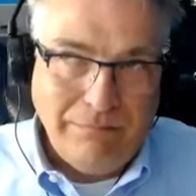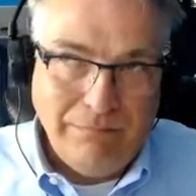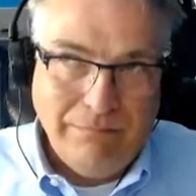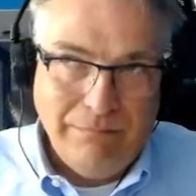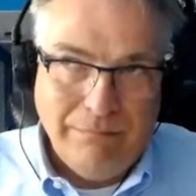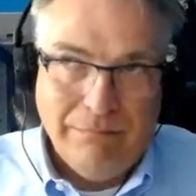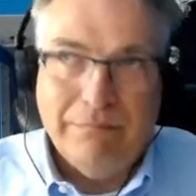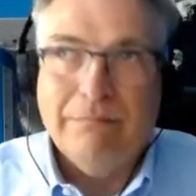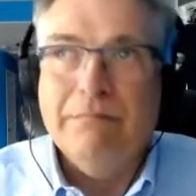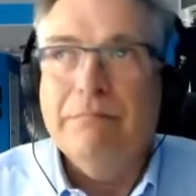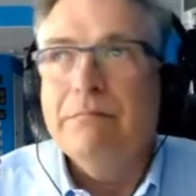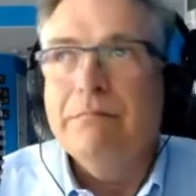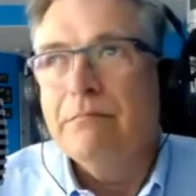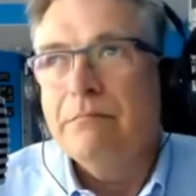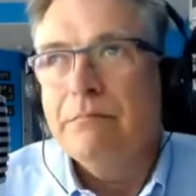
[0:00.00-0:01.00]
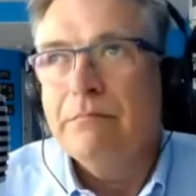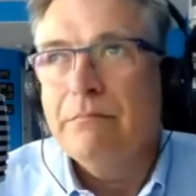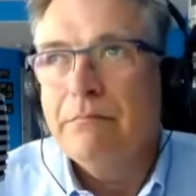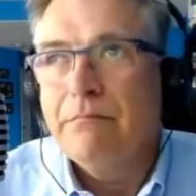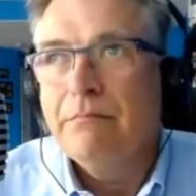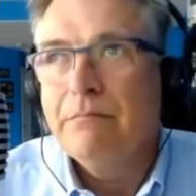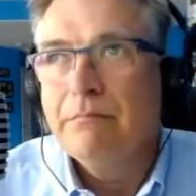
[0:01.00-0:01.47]

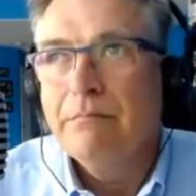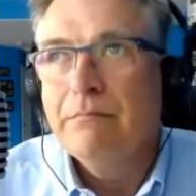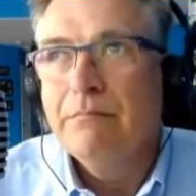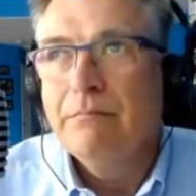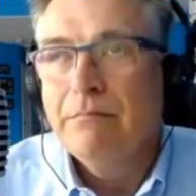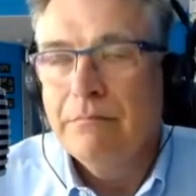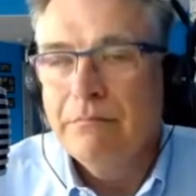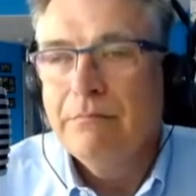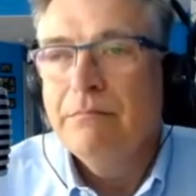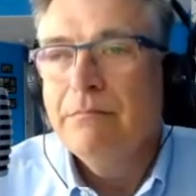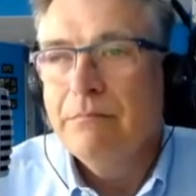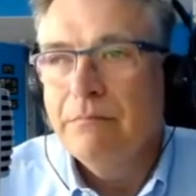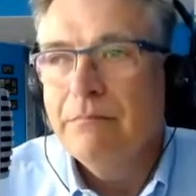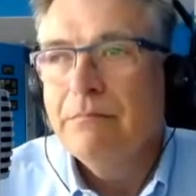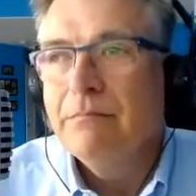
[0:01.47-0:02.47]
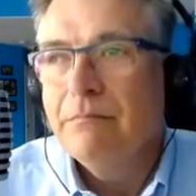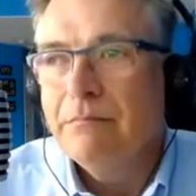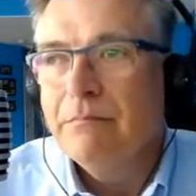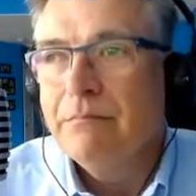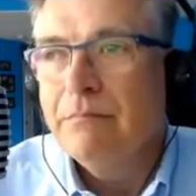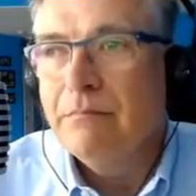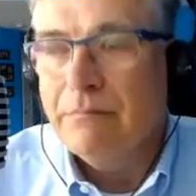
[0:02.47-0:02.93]

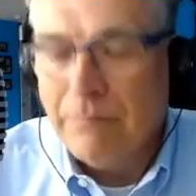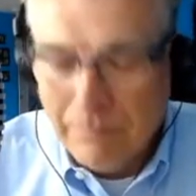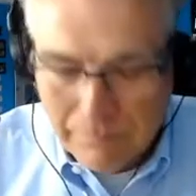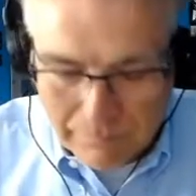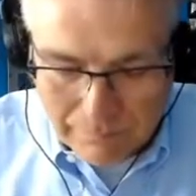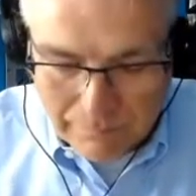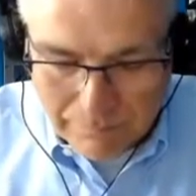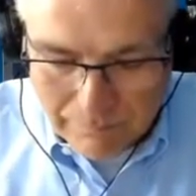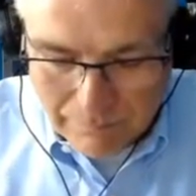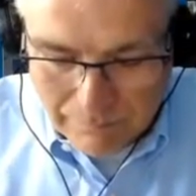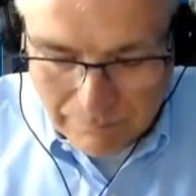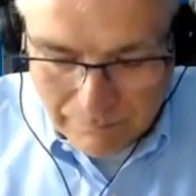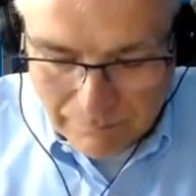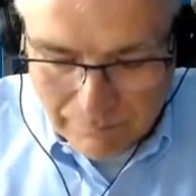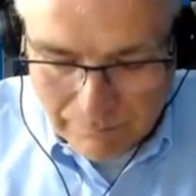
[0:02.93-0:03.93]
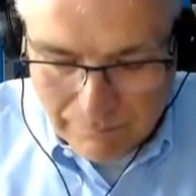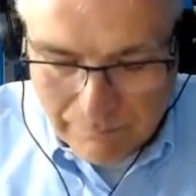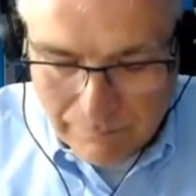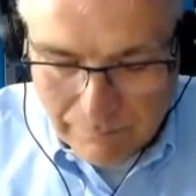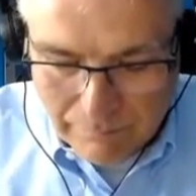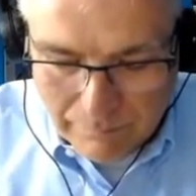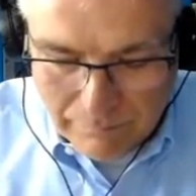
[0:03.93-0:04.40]

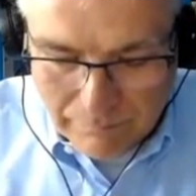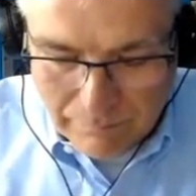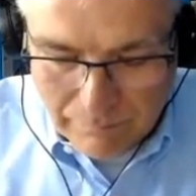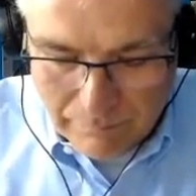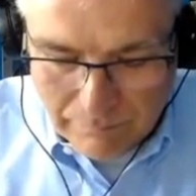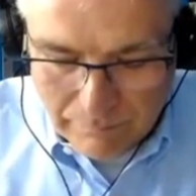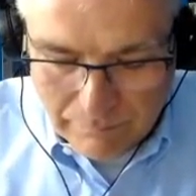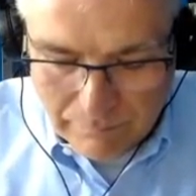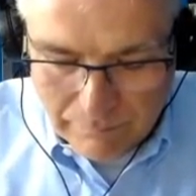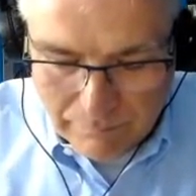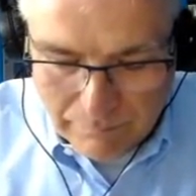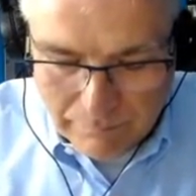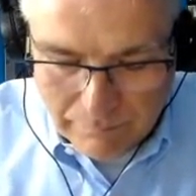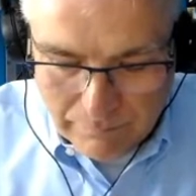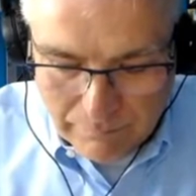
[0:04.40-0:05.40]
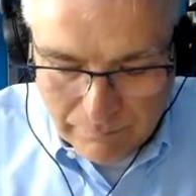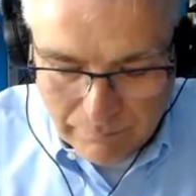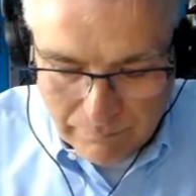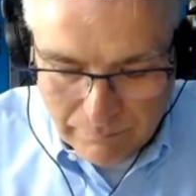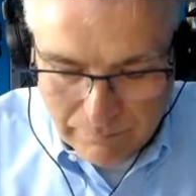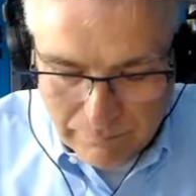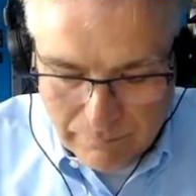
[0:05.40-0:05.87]

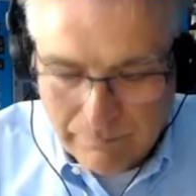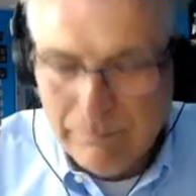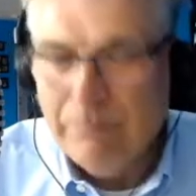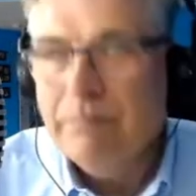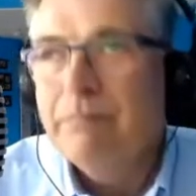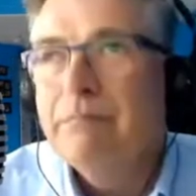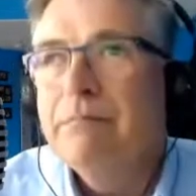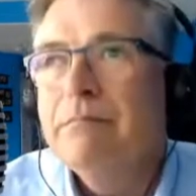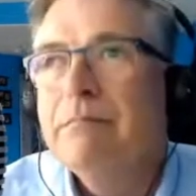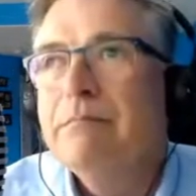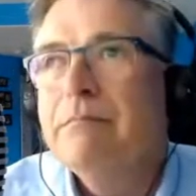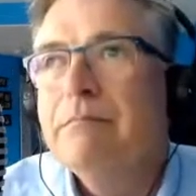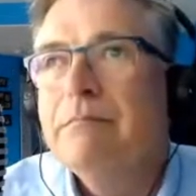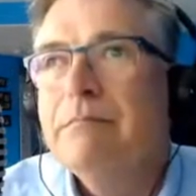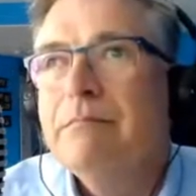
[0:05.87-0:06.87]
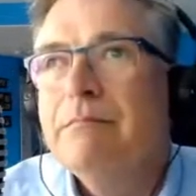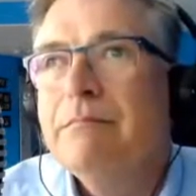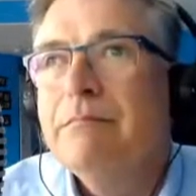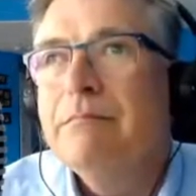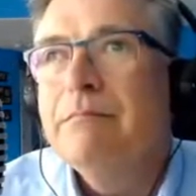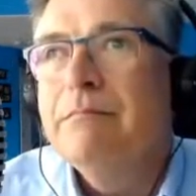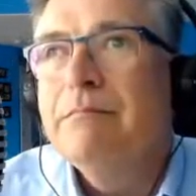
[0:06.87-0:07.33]

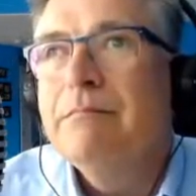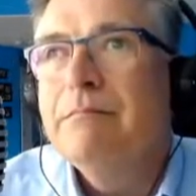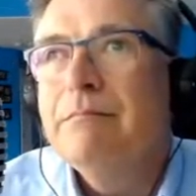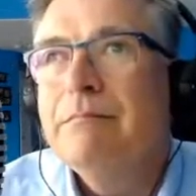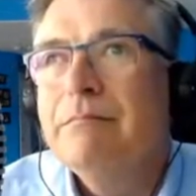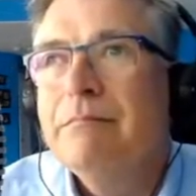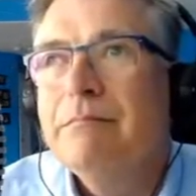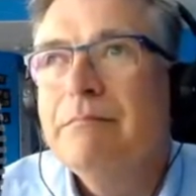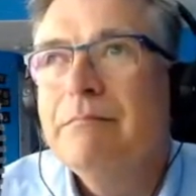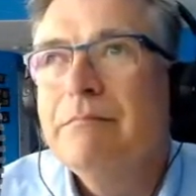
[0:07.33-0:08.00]
No words are spoken by the person on screen.